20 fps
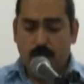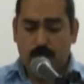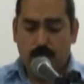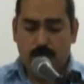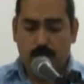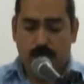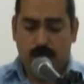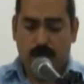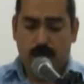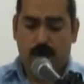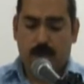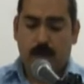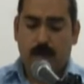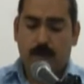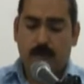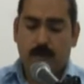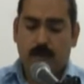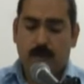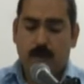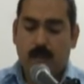unions.
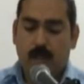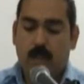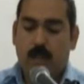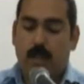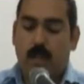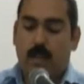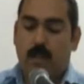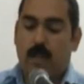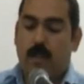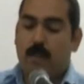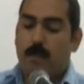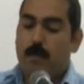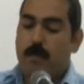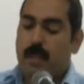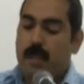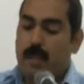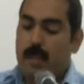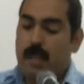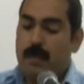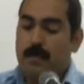The
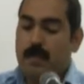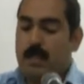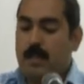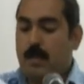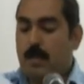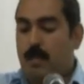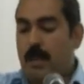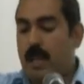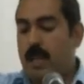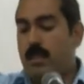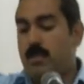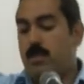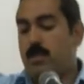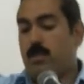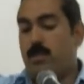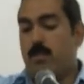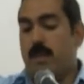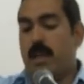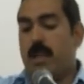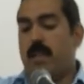government claims that the plans
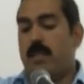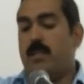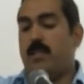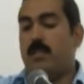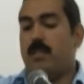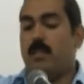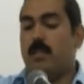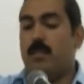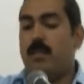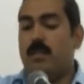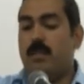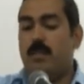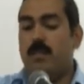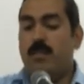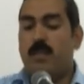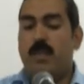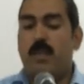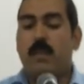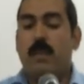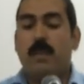to raise the tuition
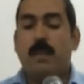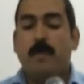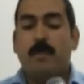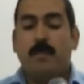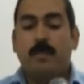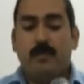fee